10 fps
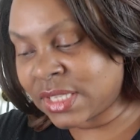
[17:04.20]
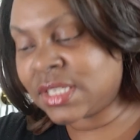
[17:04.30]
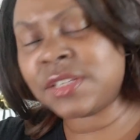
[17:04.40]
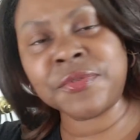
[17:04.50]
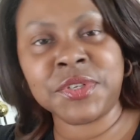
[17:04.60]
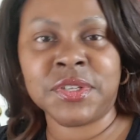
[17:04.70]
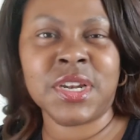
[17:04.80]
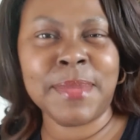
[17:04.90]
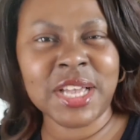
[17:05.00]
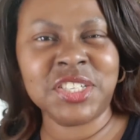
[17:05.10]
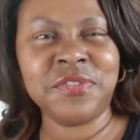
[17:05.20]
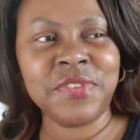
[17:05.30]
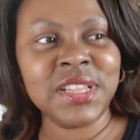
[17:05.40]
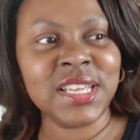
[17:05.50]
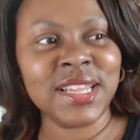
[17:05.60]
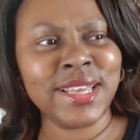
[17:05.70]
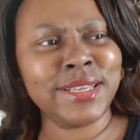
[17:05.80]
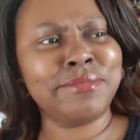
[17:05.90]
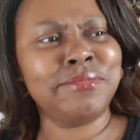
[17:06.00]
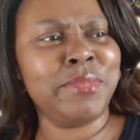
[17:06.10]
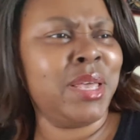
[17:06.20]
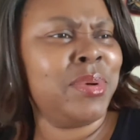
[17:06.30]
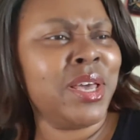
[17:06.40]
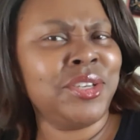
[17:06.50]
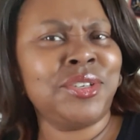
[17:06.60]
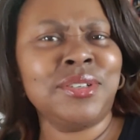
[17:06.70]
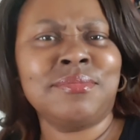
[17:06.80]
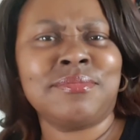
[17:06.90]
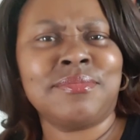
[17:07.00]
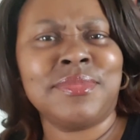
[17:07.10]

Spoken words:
this is the first year that I'm actually feeling like maybe I should